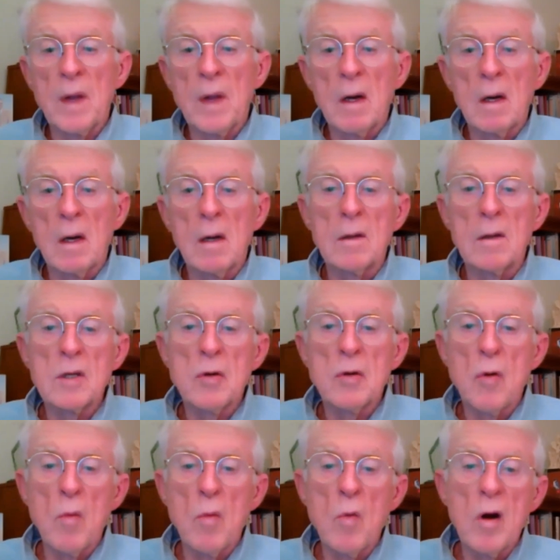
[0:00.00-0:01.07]
The
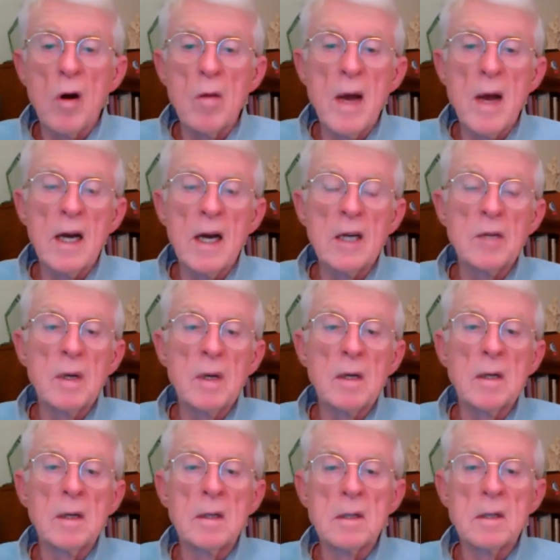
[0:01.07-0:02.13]
stormwater management
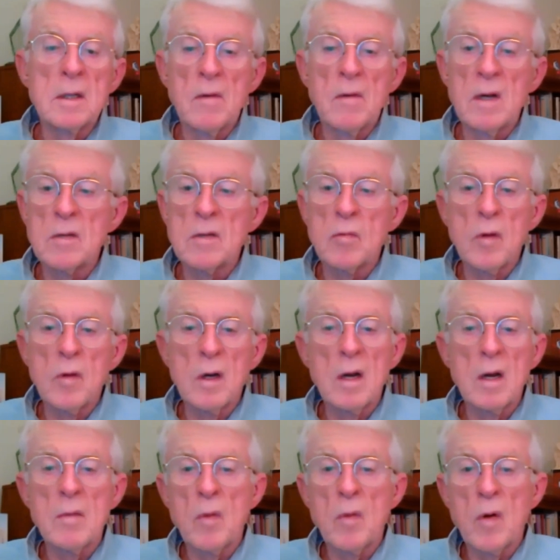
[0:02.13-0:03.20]
is real
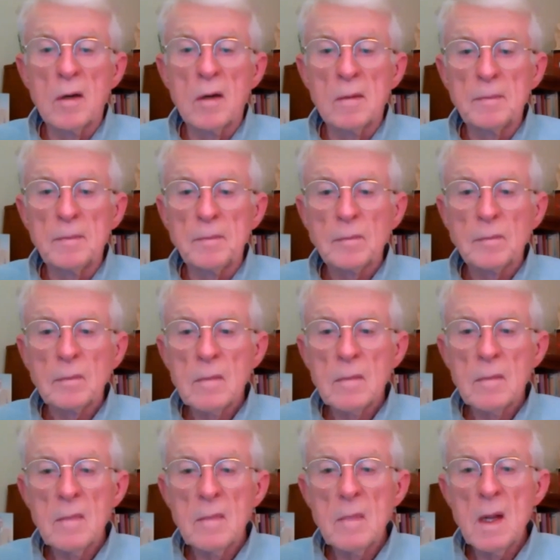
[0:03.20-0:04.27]
important.
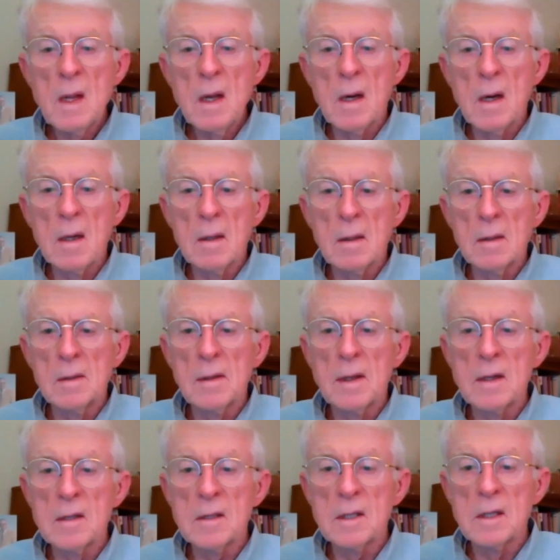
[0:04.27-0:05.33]

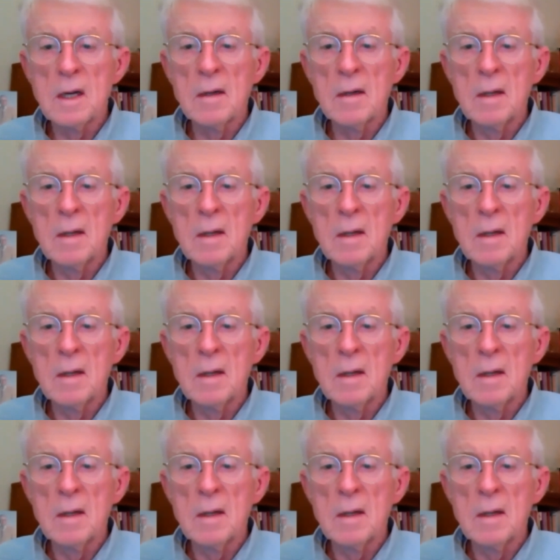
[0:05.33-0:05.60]
There's a